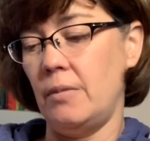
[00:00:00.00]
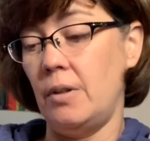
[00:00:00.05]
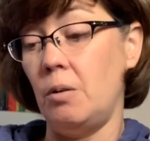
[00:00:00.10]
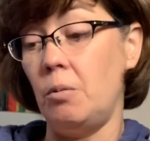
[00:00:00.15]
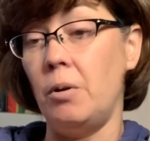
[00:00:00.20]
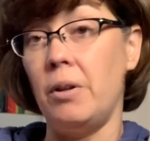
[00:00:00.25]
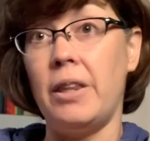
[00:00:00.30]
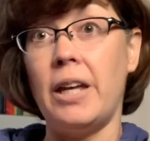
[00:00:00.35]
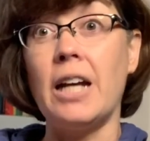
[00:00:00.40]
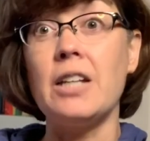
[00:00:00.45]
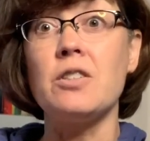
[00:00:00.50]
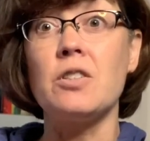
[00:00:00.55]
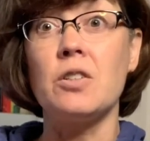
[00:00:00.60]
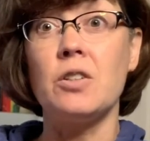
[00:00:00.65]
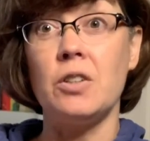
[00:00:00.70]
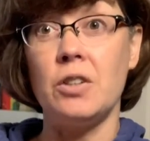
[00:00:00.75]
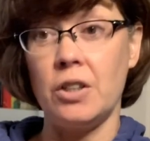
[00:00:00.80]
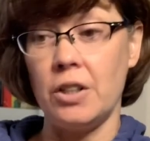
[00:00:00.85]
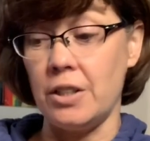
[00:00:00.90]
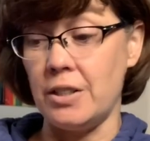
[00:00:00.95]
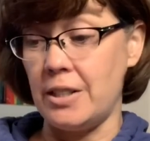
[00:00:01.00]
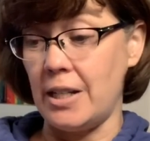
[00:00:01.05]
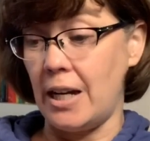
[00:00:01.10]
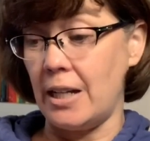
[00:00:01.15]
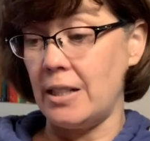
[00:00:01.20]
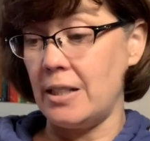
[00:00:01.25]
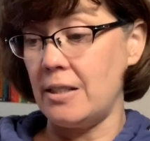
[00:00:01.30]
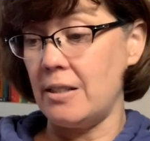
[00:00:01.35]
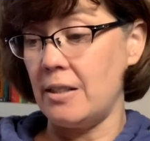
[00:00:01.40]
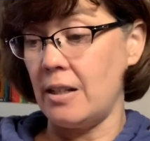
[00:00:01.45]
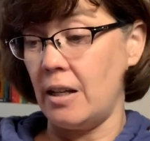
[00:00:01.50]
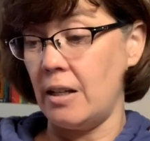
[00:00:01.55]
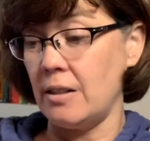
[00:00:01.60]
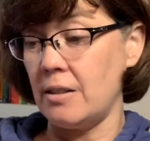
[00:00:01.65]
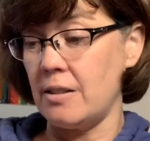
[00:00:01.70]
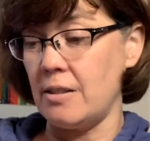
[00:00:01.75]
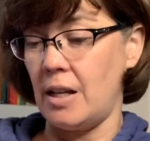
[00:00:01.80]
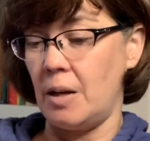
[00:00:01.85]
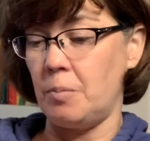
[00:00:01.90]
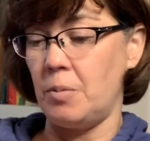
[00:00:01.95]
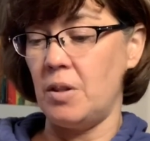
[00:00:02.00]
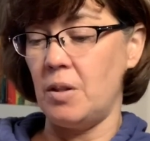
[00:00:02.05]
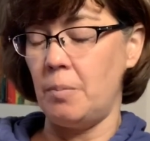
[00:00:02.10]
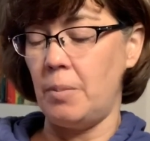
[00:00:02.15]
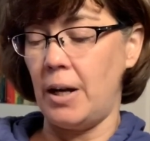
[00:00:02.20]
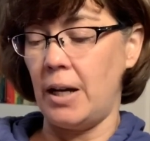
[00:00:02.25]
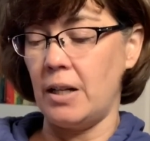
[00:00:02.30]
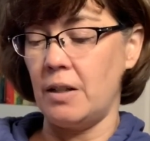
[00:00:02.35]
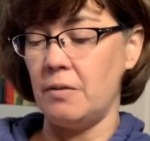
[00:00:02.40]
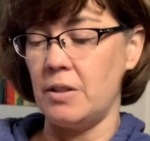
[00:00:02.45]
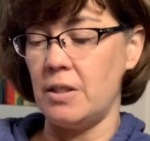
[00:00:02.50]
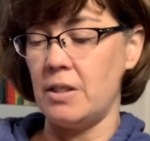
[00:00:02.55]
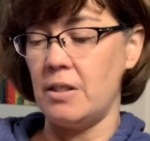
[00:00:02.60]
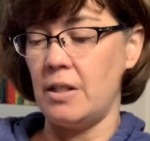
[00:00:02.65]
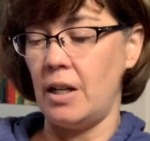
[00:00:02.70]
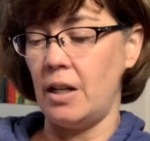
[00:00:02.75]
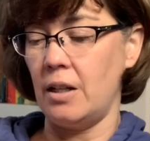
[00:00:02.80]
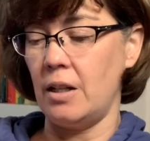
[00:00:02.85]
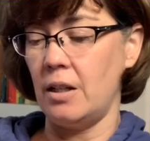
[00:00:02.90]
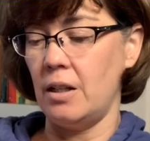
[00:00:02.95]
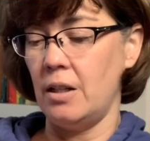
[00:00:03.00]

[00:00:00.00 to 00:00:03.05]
Well, that's good, Daddy said, slapping the back of neck.